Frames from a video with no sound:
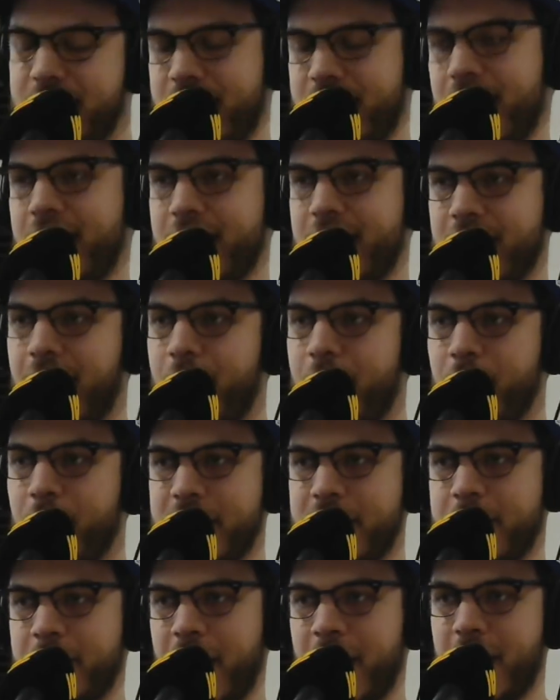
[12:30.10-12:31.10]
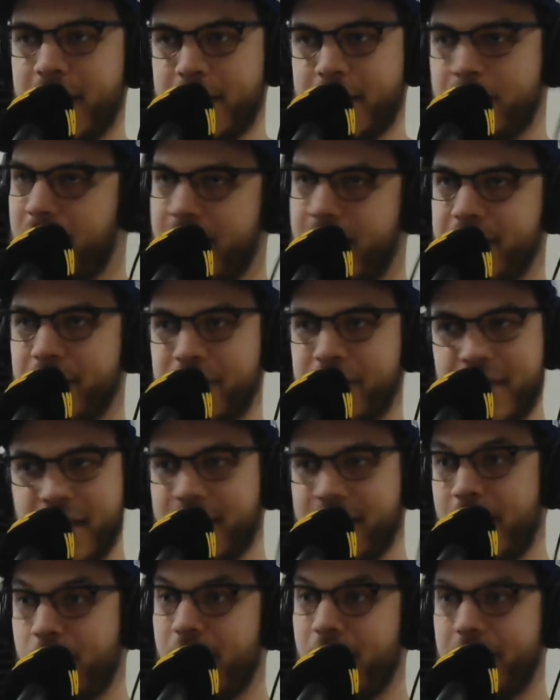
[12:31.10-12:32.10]
take it that way, to be honest, but I don't
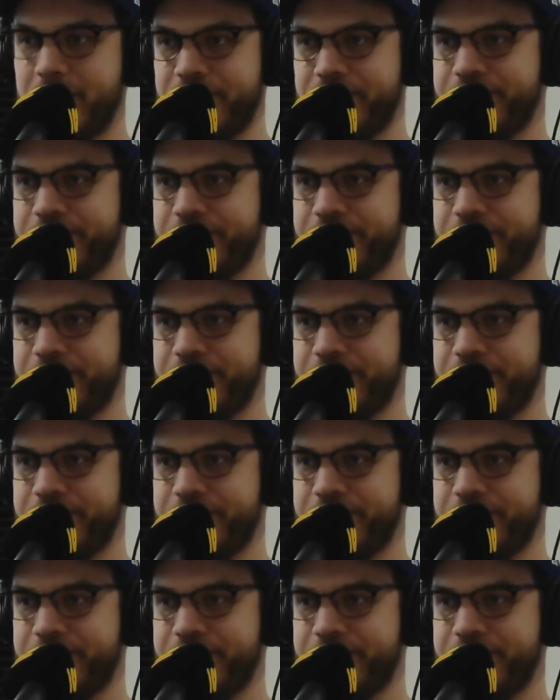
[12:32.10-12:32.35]
think they will.